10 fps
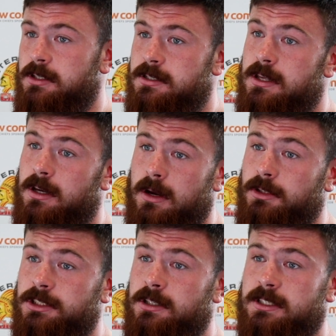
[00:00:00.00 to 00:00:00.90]
because the
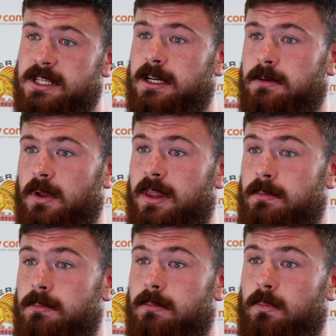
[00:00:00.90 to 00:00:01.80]
coaches know exactly what
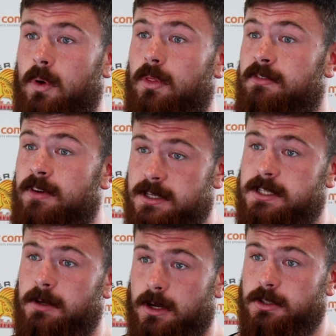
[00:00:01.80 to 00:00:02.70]
the
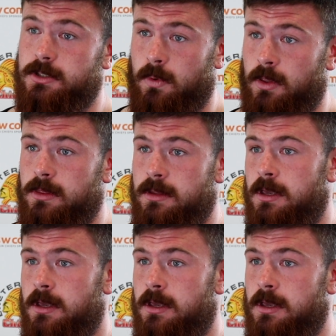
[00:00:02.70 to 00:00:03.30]
first team coaches want.